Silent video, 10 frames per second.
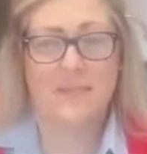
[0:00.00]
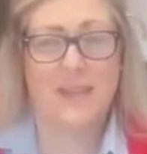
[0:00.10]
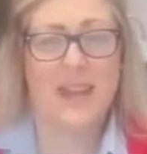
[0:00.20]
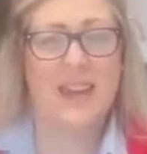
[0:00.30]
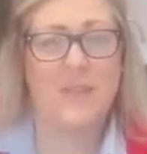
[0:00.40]

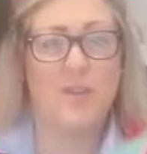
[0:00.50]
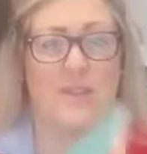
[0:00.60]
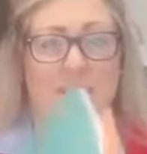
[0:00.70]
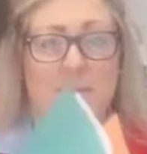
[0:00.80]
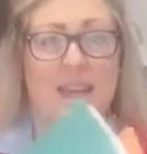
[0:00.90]
Well, I've
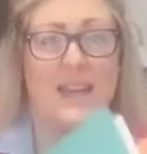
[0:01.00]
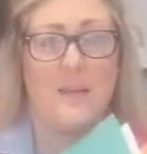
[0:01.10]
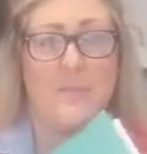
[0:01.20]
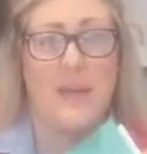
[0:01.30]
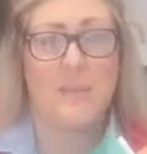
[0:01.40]
got some
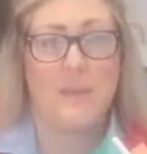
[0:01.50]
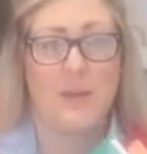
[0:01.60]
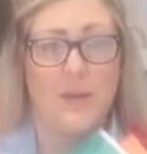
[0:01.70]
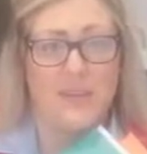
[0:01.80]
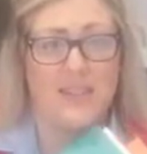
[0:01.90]
coloured paper,
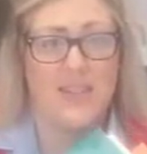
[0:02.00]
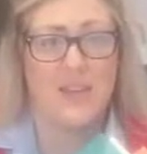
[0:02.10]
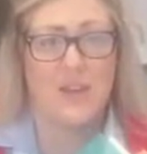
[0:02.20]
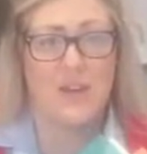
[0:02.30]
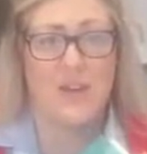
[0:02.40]
you can see
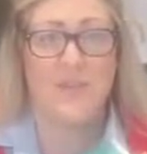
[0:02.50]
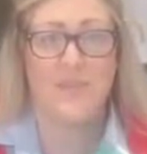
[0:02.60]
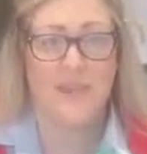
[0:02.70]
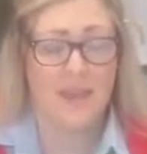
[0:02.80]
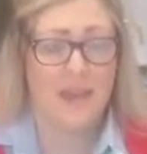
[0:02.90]
here.
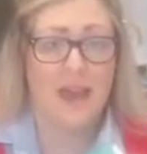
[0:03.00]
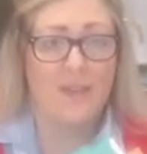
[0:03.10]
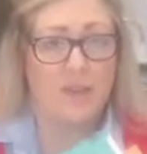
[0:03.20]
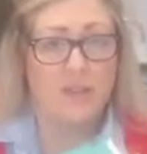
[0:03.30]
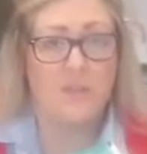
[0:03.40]

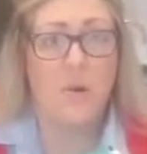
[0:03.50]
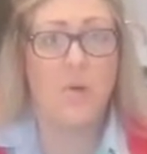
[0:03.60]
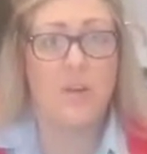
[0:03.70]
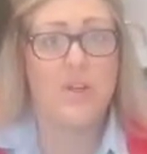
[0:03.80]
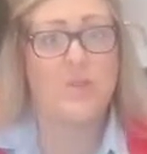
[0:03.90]
I've got some
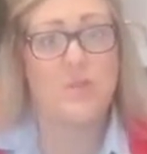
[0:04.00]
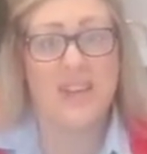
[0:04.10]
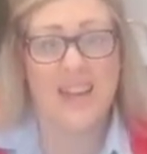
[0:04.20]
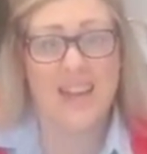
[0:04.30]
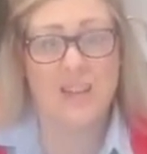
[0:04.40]
orange,
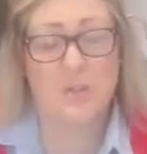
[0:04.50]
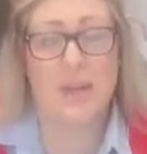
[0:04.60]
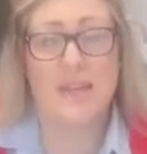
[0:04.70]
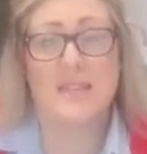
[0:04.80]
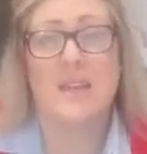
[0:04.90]
green and
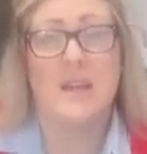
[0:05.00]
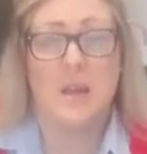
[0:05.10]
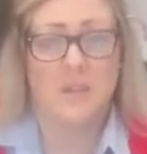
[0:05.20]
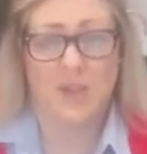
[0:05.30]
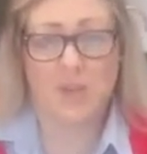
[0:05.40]
white,
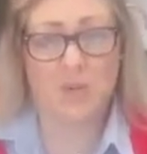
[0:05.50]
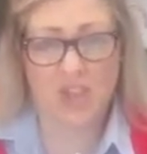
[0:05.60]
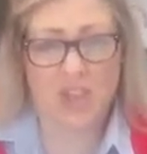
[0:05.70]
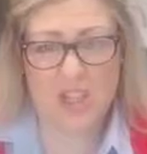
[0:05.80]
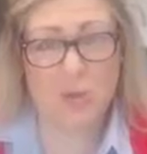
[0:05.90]
but you can
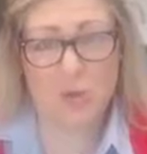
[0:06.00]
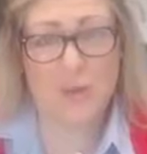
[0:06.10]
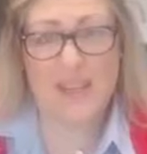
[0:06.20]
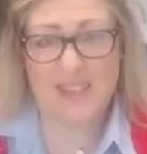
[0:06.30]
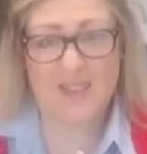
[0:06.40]
just use
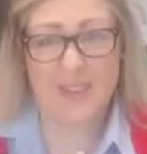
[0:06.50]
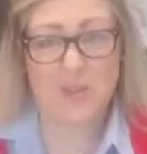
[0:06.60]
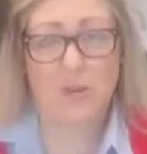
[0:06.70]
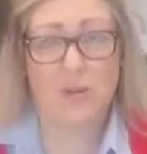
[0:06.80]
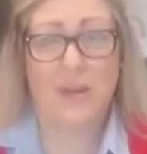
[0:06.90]
white if that's
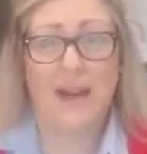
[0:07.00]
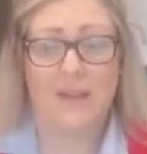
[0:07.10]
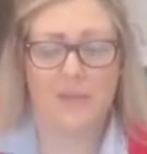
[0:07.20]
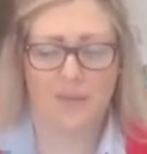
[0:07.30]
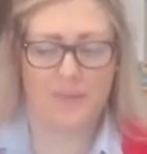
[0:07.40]
all you have.